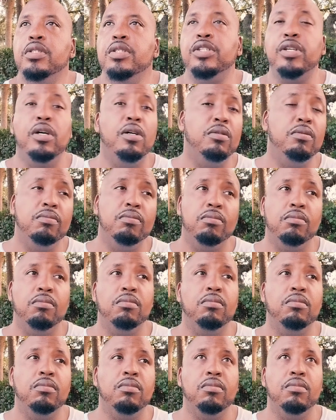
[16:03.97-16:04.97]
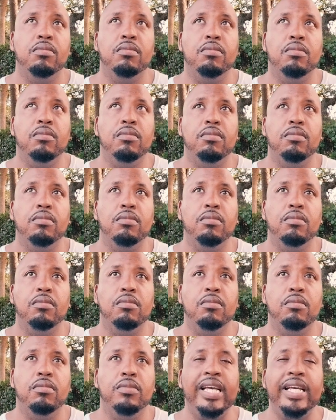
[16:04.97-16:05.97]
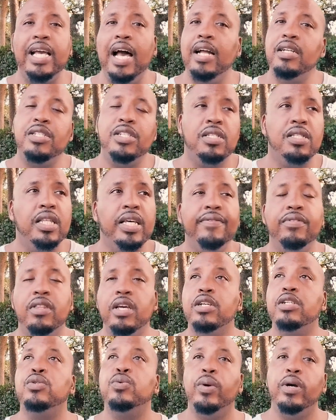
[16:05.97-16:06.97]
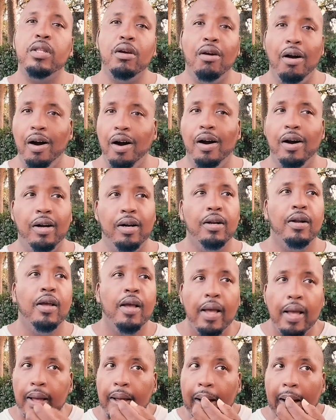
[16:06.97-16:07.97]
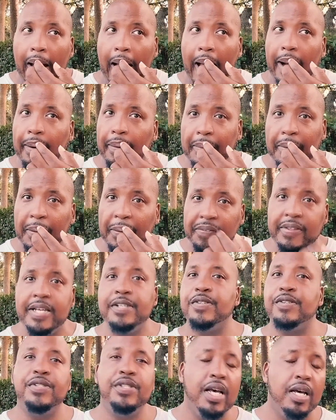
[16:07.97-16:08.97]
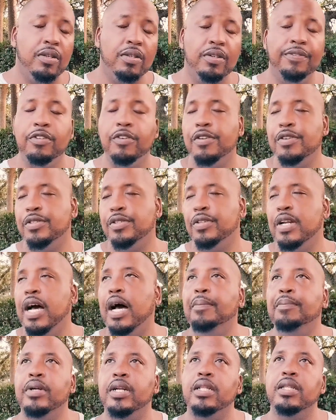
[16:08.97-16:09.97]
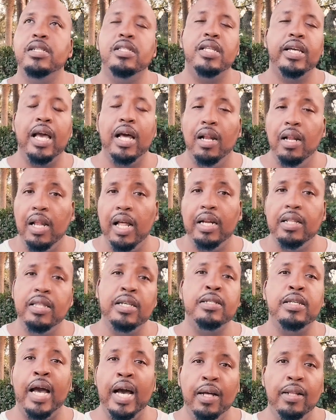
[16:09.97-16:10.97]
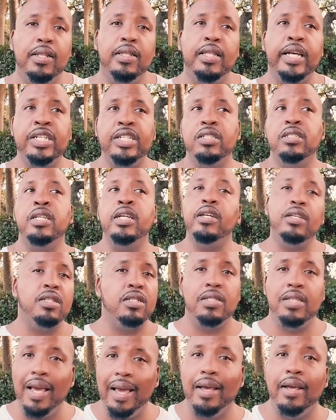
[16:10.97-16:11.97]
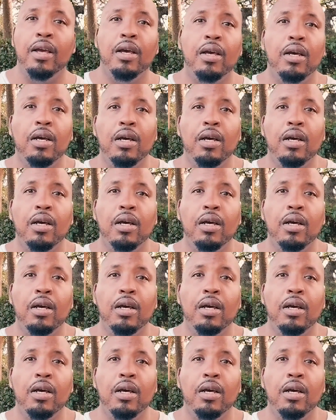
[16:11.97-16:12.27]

so they kind of just leave things where they are. I don't know if things are settled, of course, or not, but at least they got a lot of things out that they needed to say